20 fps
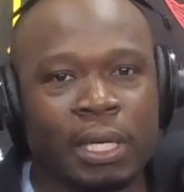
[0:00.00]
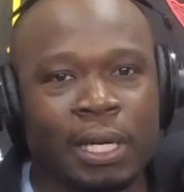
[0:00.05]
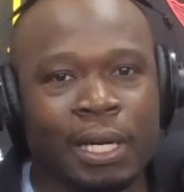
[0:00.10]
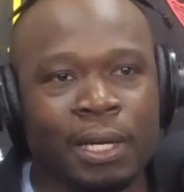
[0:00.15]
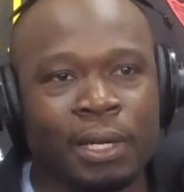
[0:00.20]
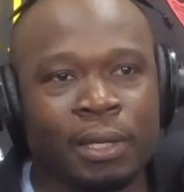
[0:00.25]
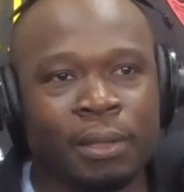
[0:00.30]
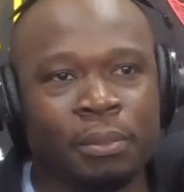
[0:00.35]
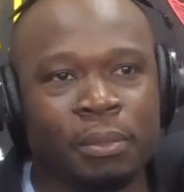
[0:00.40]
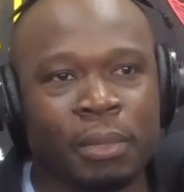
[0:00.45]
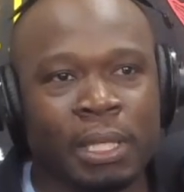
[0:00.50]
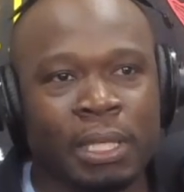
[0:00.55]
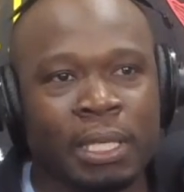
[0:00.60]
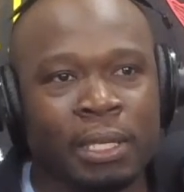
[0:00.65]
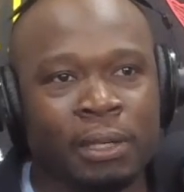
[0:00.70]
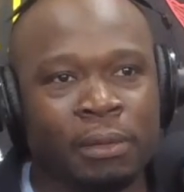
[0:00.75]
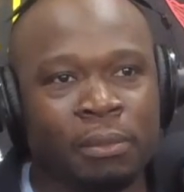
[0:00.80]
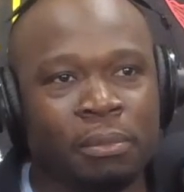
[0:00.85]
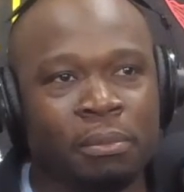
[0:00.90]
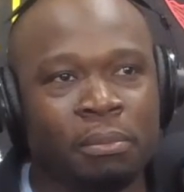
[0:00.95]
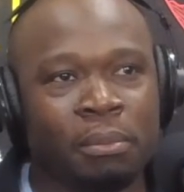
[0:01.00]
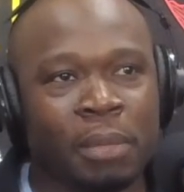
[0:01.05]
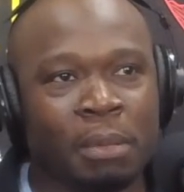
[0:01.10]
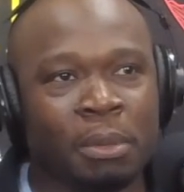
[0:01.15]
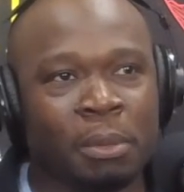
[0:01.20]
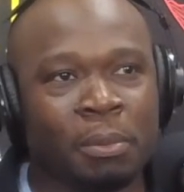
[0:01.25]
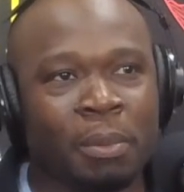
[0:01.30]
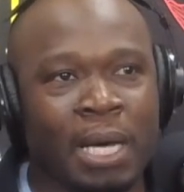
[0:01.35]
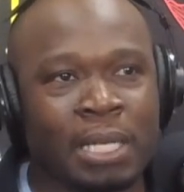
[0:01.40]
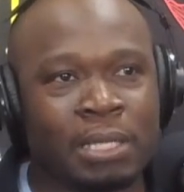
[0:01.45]
And then
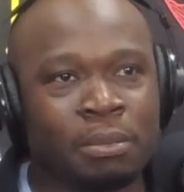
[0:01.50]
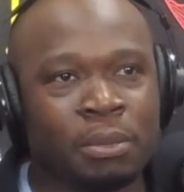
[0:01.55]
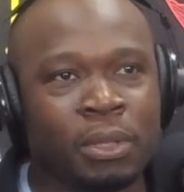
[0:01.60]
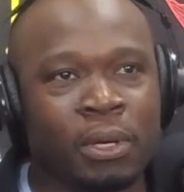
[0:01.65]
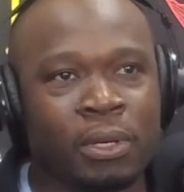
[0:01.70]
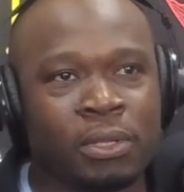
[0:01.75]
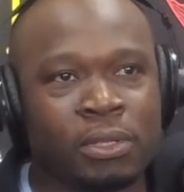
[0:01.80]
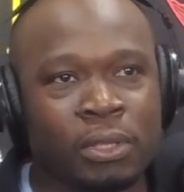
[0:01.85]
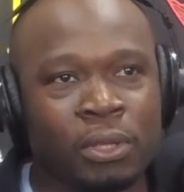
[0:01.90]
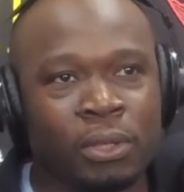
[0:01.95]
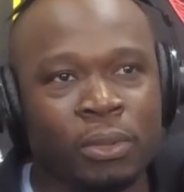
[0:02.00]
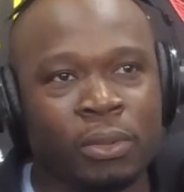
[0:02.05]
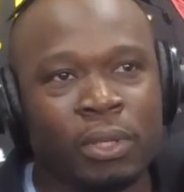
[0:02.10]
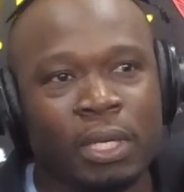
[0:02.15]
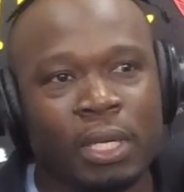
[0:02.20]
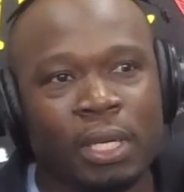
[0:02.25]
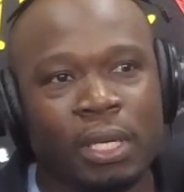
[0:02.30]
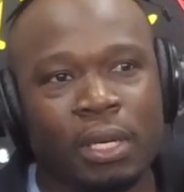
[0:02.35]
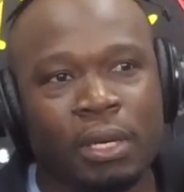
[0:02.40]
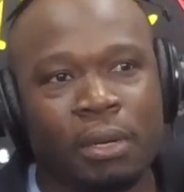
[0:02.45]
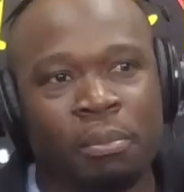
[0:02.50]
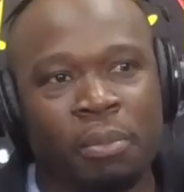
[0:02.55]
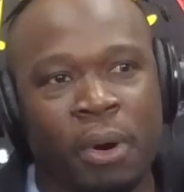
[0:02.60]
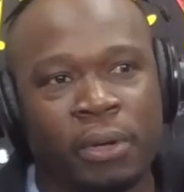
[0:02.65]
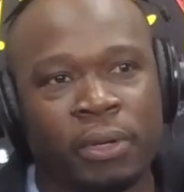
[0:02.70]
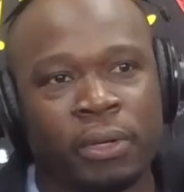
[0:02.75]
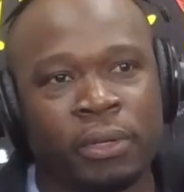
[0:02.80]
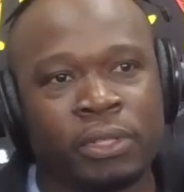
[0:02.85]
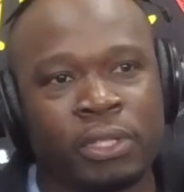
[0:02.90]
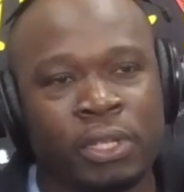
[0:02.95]
maybe possibly also
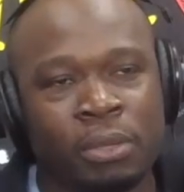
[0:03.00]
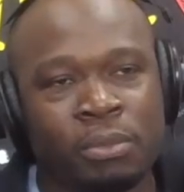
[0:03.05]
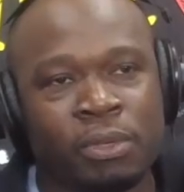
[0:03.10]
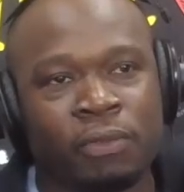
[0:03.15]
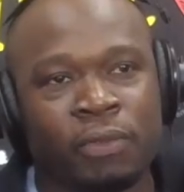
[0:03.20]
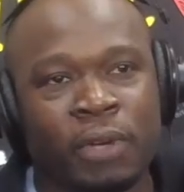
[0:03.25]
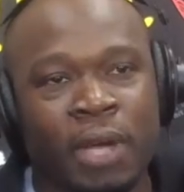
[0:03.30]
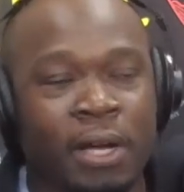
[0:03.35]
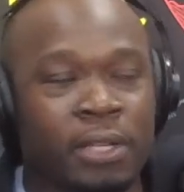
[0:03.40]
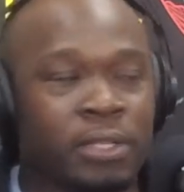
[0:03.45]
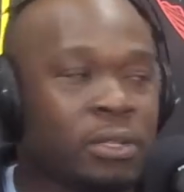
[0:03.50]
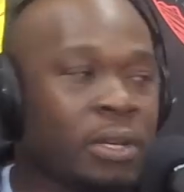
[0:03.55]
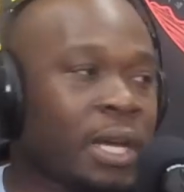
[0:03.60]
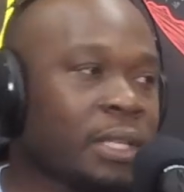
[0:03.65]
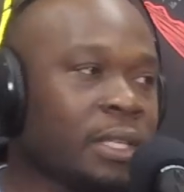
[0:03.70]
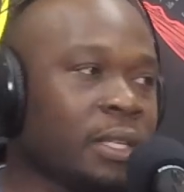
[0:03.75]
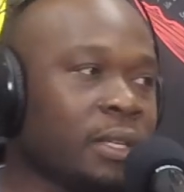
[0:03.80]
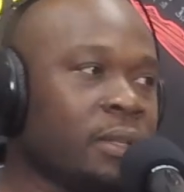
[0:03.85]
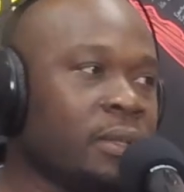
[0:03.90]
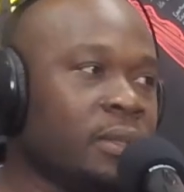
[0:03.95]
partner in terms of contracting.